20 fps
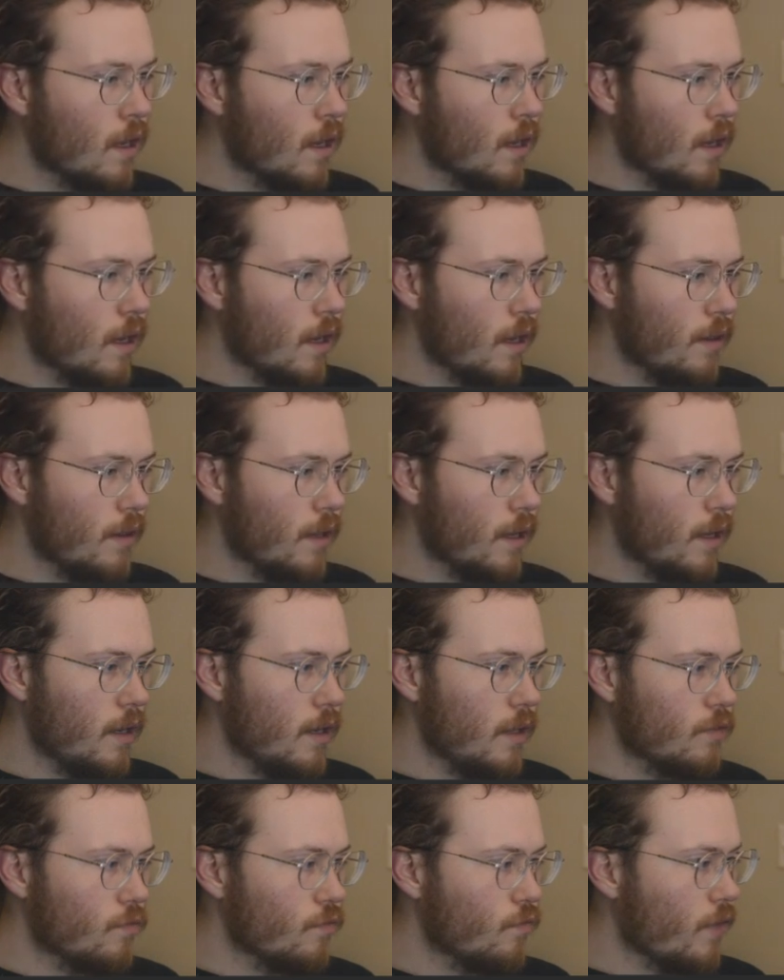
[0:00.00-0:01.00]
Then
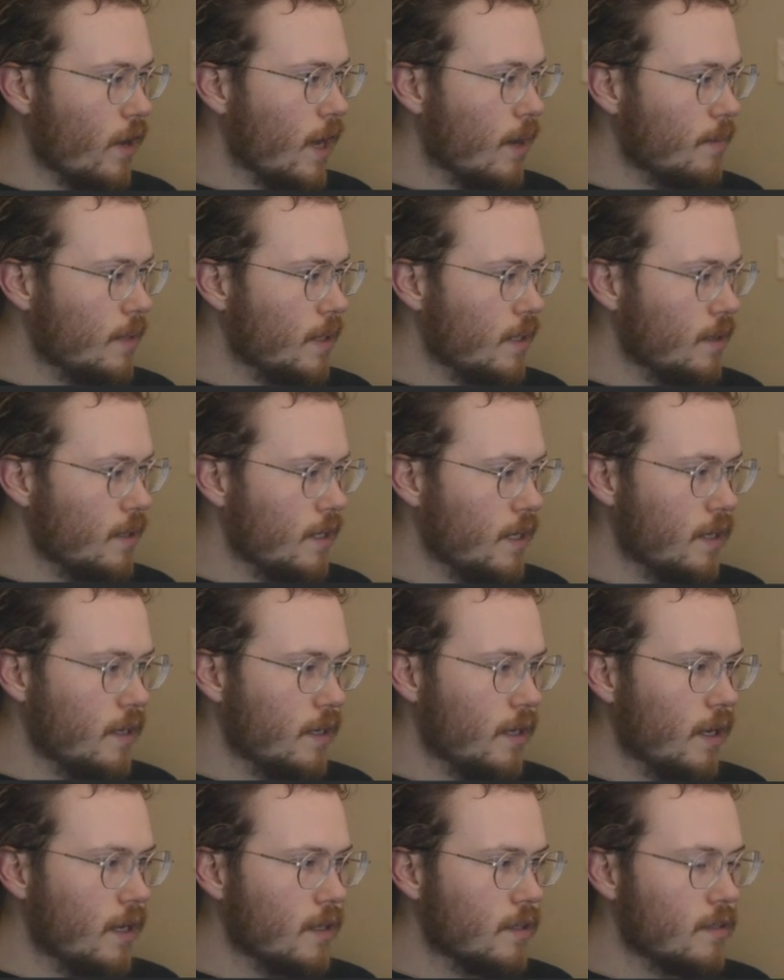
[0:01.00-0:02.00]
it's wrapping the
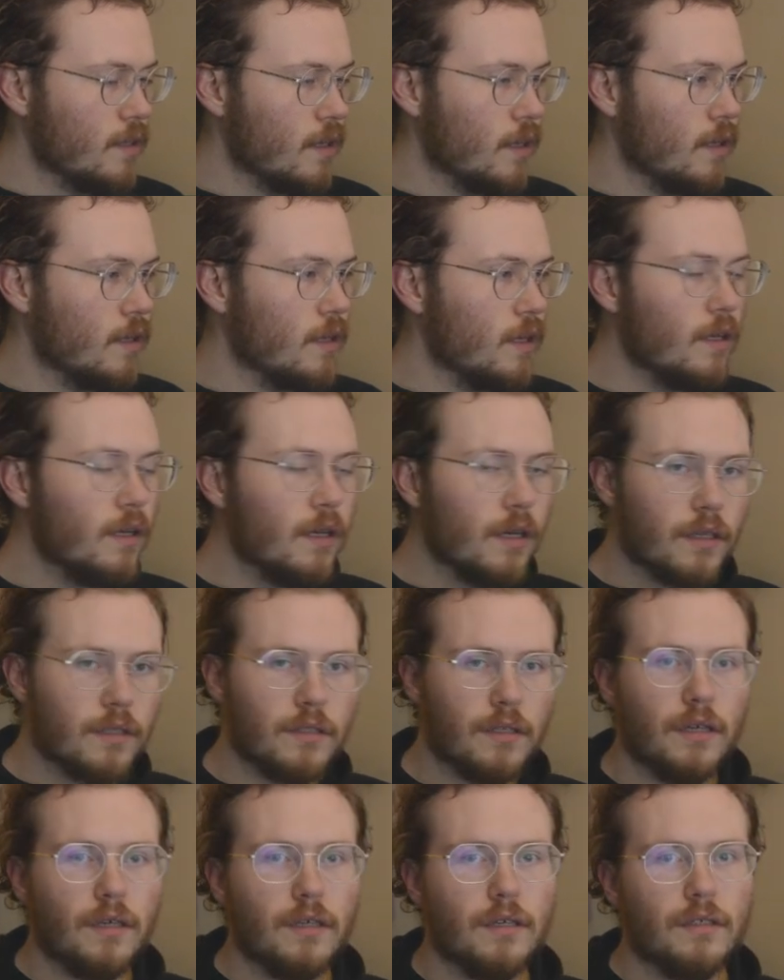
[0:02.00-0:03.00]
index, and the index
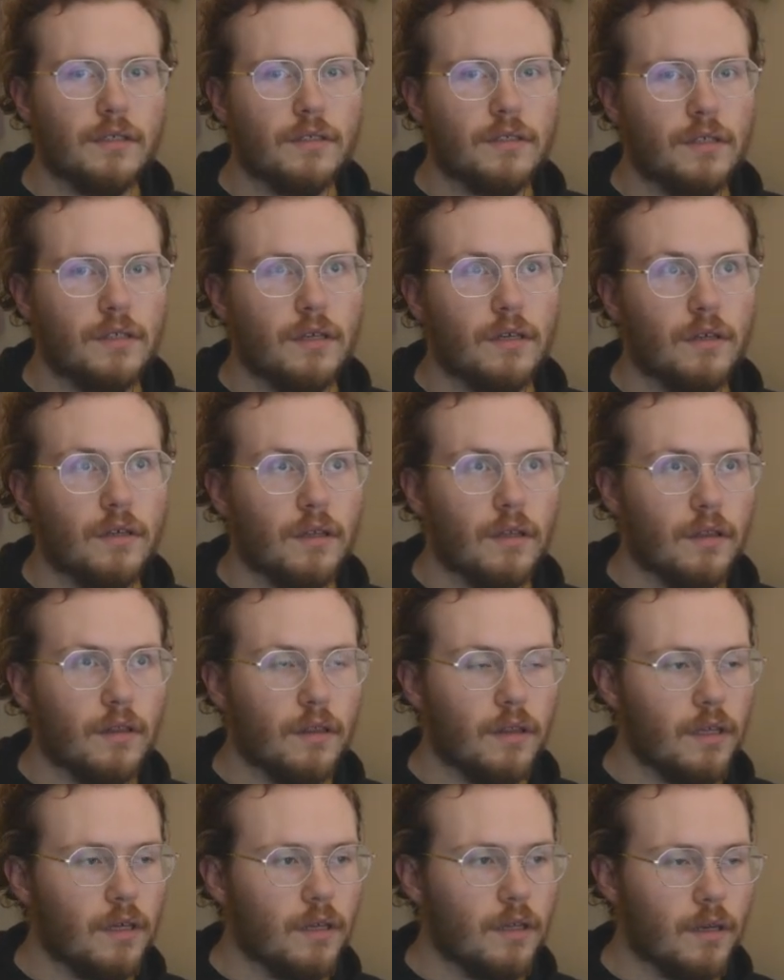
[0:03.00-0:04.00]
is
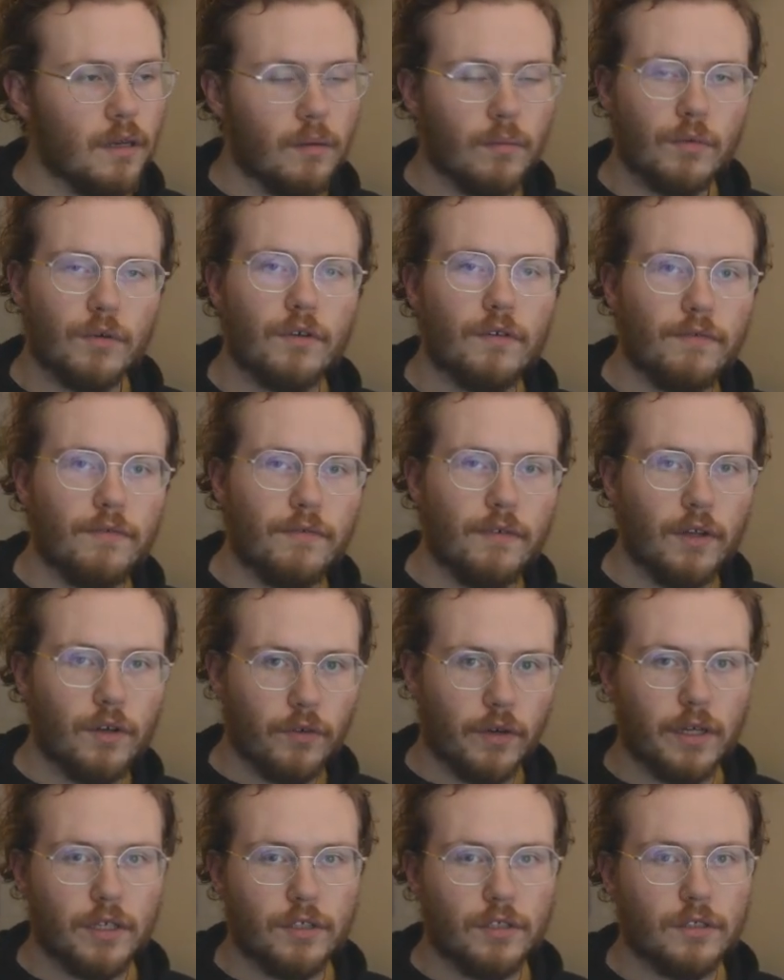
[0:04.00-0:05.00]
the number of
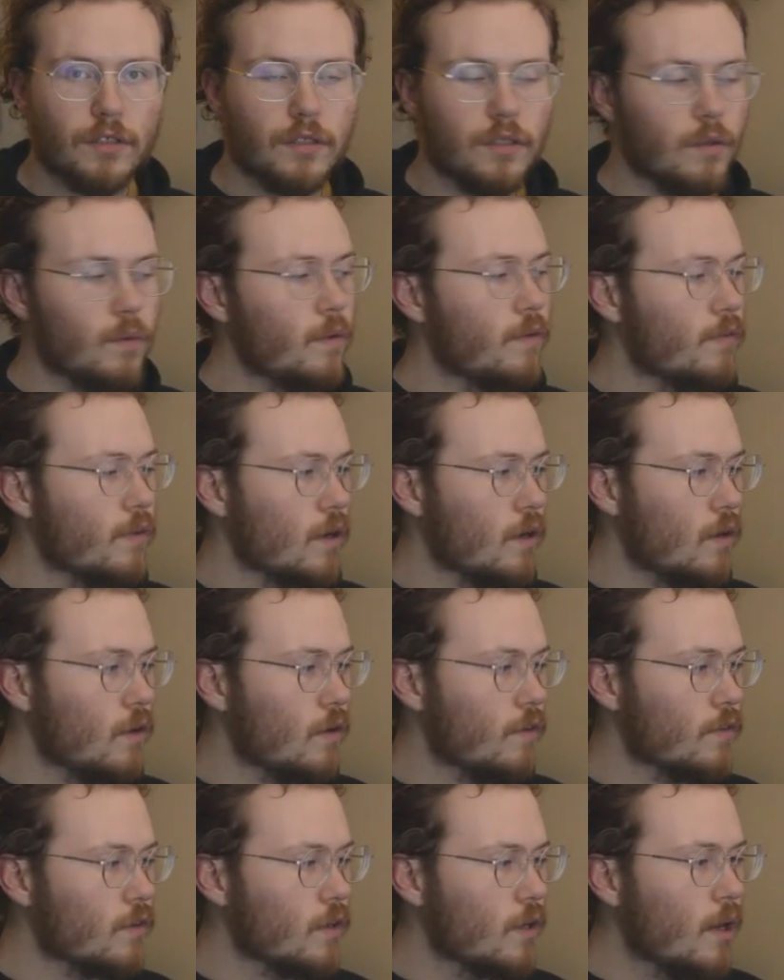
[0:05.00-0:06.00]
iterations that we've gone
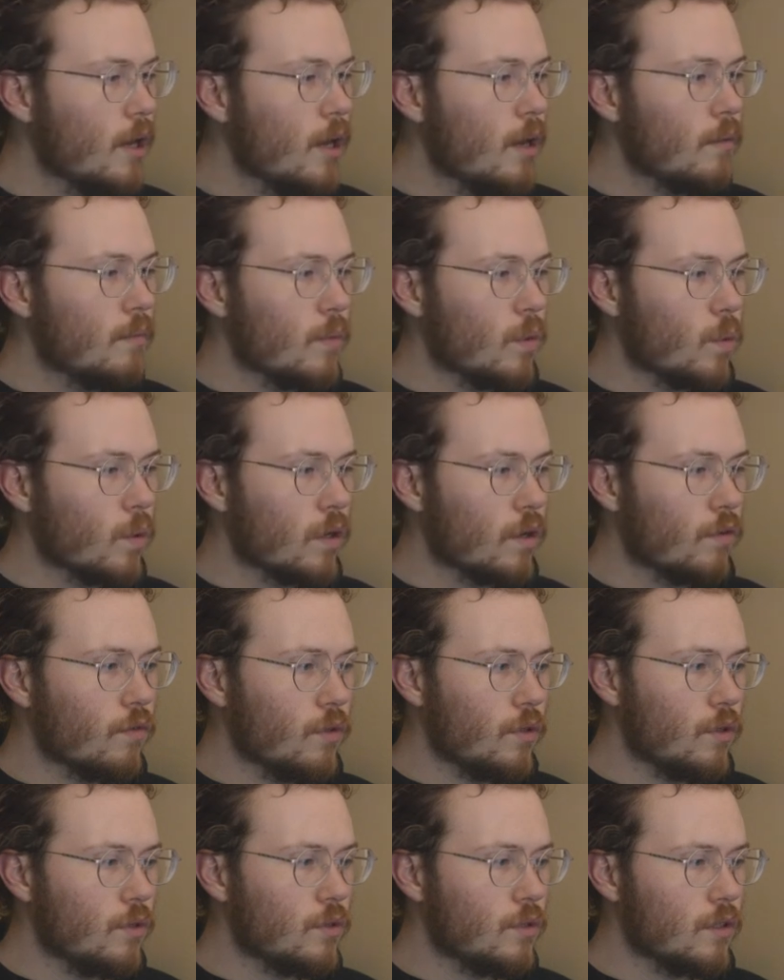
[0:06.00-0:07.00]
over, but we're going to
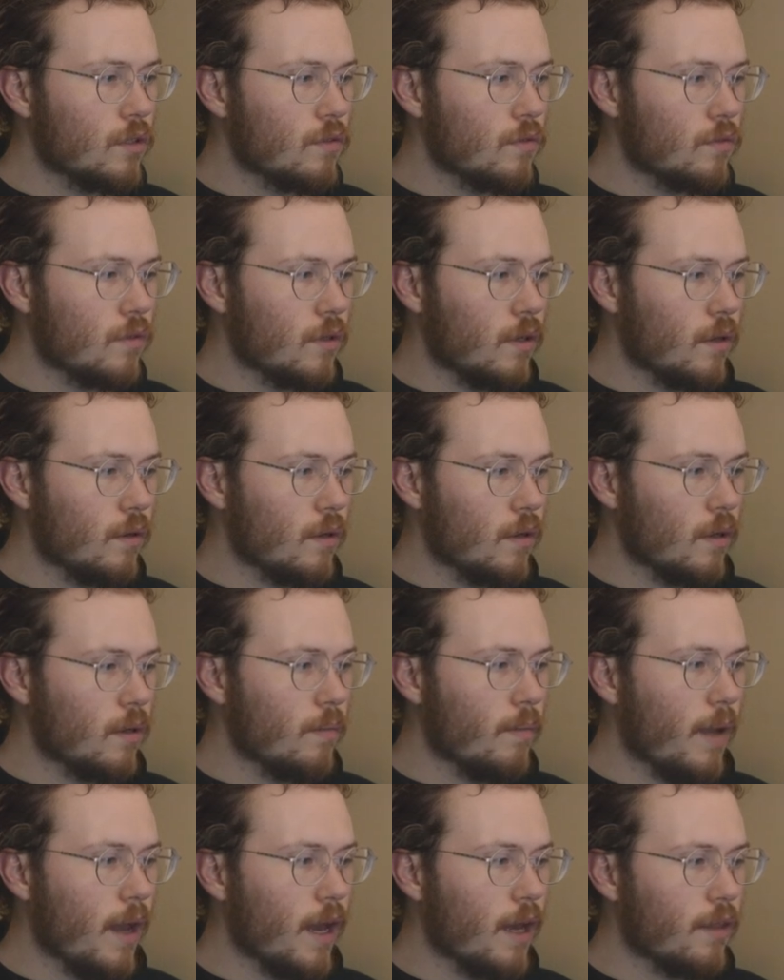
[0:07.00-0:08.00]
use this
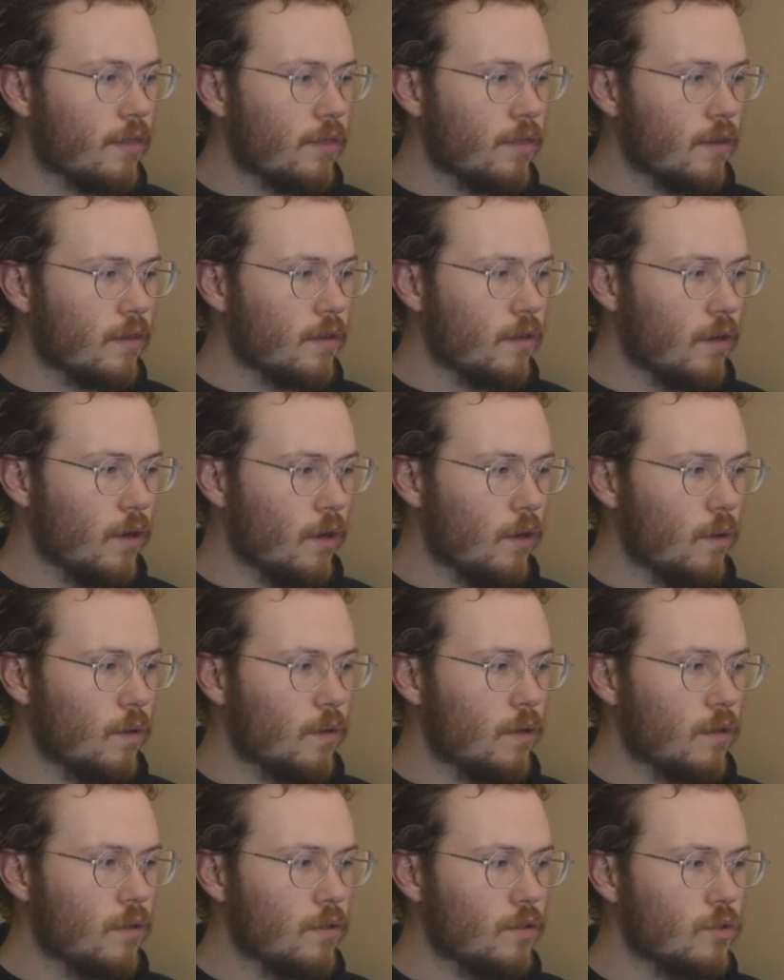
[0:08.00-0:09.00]
math
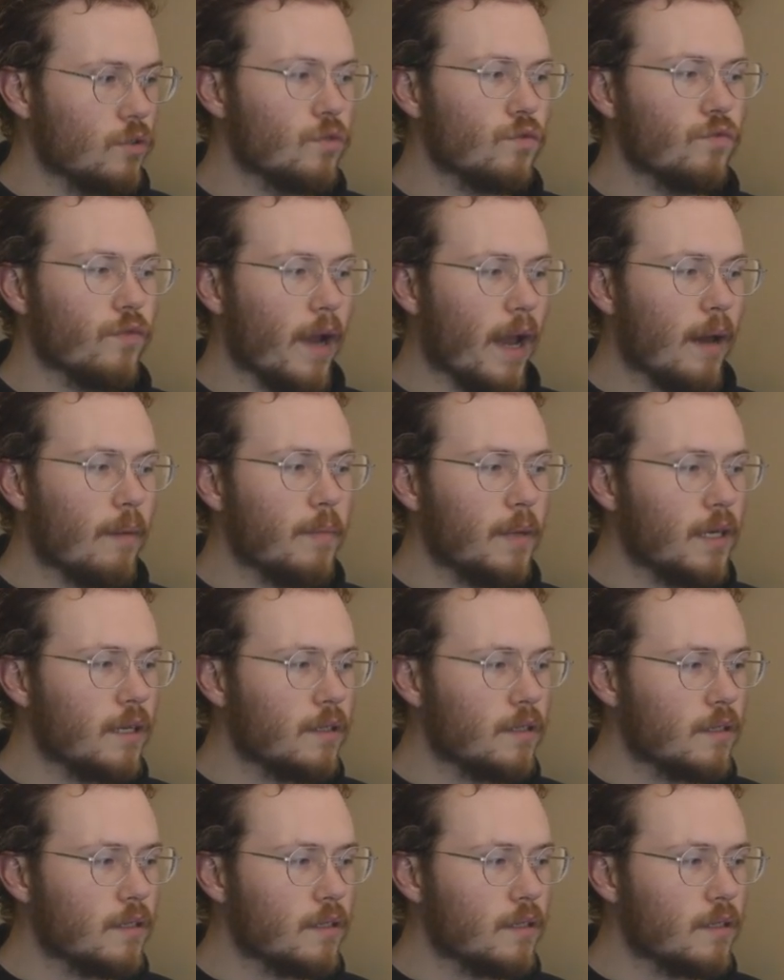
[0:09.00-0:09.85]
node to wrap it